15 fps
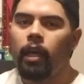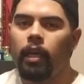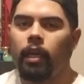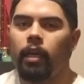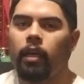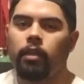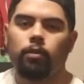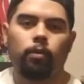
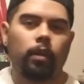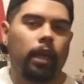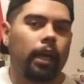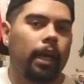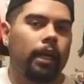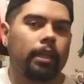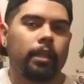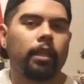is when I
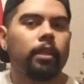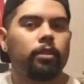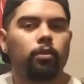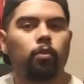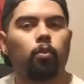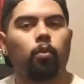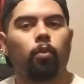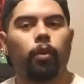got this
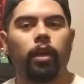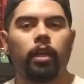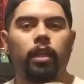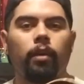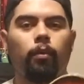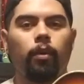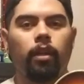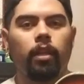
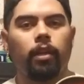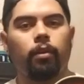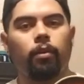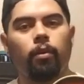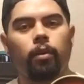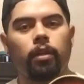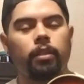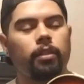really
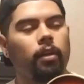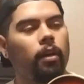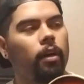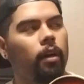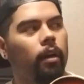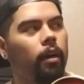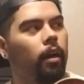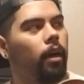cool
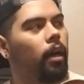guitar.